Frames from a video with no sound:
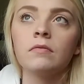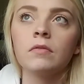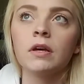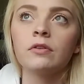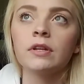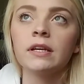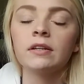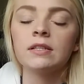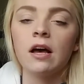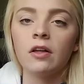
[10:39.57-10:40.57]

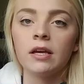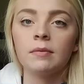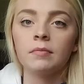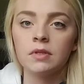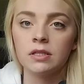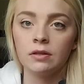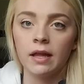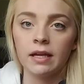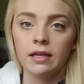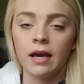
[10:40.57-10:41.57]
literally tell him
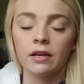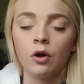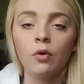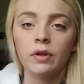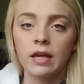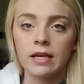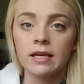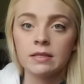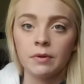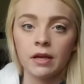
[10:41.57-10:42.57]
that I know that he
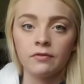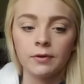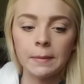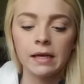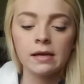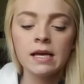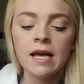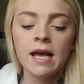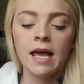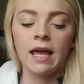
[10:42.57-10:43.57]
has a plan for me,
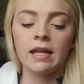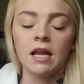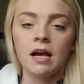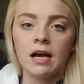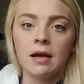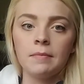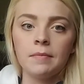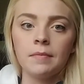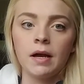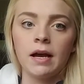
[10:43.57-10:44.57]
and
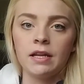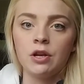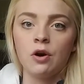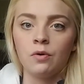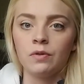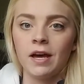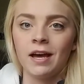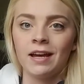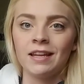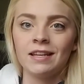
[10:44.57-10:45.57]
I know
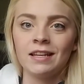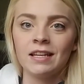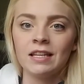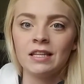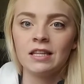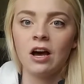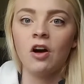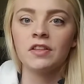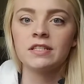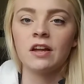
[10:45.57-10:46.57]
that all
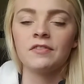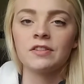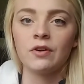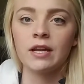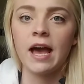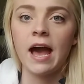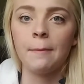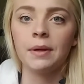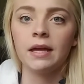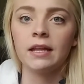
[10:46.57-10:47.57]
this stuff is going to
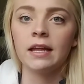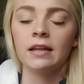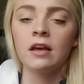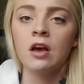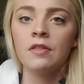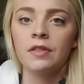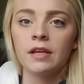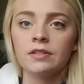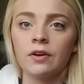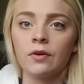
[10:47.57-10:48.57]
happen, and
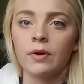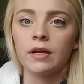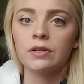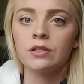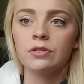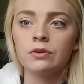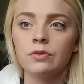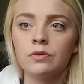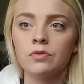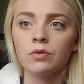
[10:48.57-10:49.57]
things are going
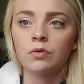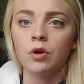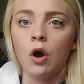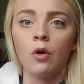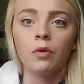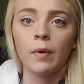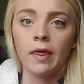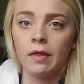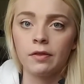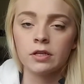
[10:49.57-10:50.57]
to go the way
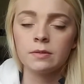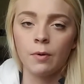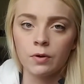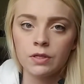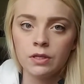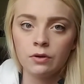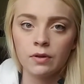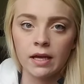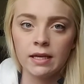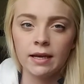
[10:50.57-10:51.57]
that they're supposed to, and
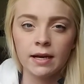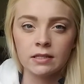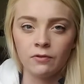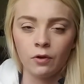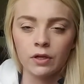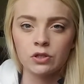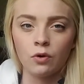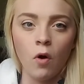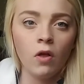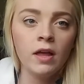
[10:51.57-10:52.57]
that he has full
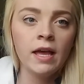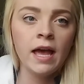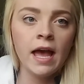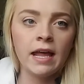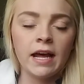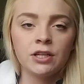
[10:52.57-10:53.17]
control. And